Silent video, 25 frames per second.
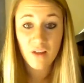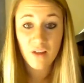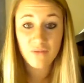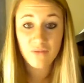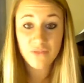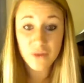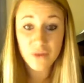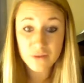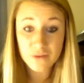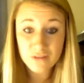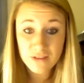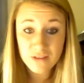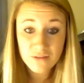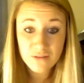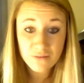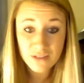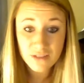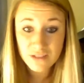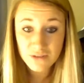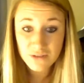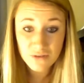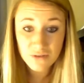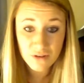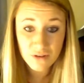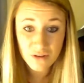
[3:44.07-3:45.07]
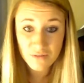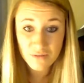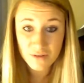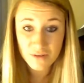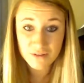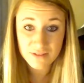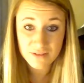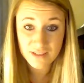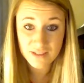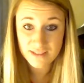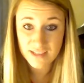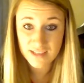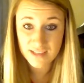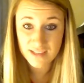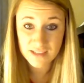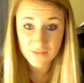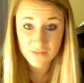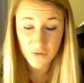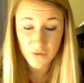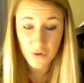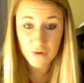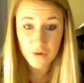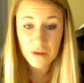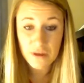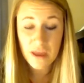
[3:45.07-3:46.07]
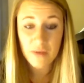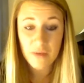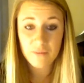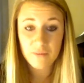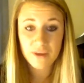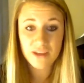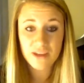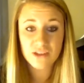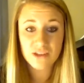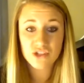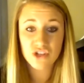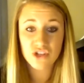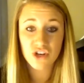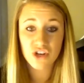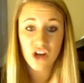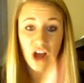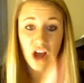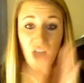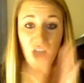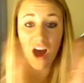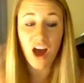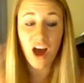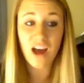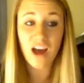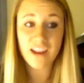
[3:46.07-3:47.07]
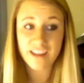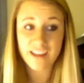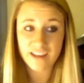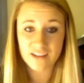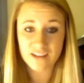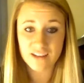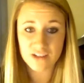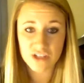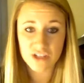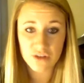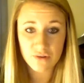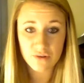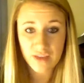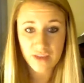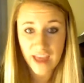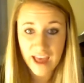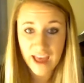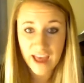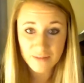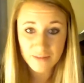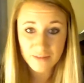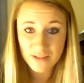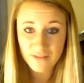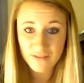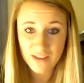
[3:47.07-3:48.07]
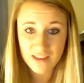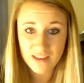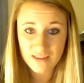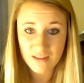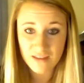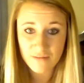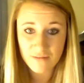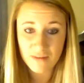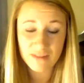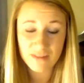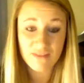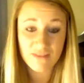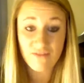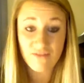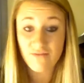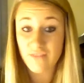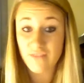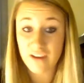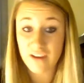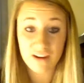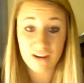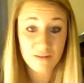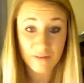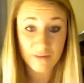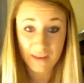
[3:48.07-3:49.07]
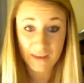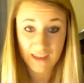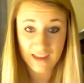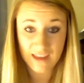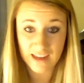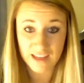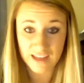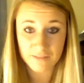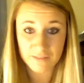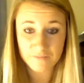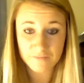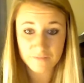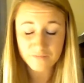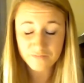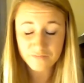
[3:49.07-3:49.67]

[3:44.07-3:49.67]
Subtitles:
Those are the ones who are the most successful, because your audience, you captivate them at the very beginning.